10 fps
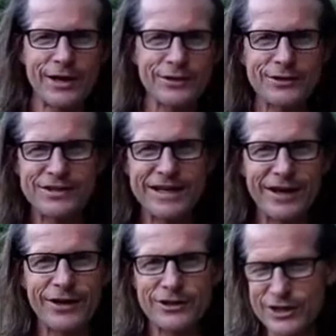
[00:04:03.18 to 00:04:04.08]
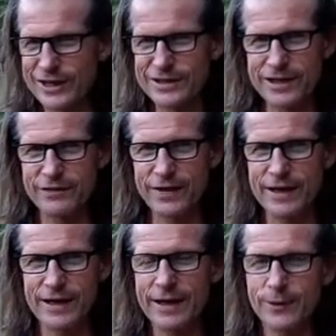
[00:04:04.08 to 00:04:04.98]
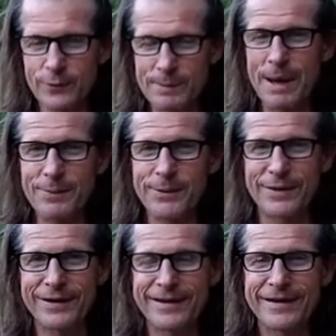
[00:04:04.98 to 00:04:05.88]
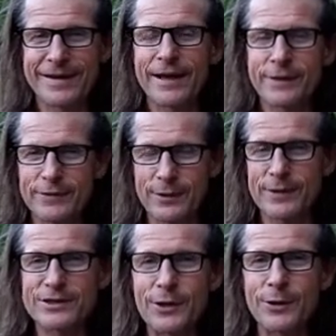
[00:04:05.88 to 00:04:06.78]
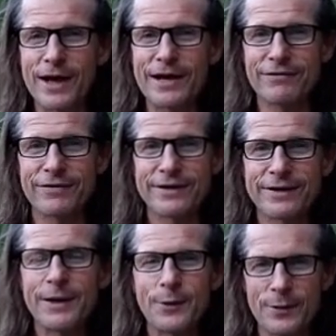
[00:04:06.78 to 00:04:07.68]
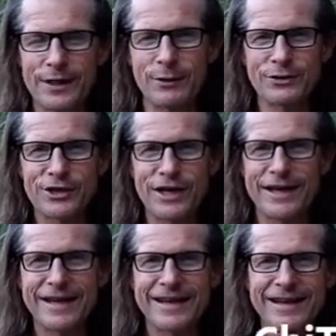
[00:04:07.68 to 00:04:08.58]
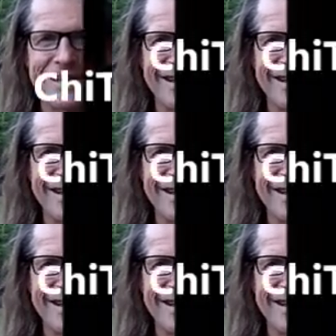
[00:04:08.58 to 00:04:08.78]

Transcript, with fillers: Dr. C on Chi TV. Remember, there is no life without Chi.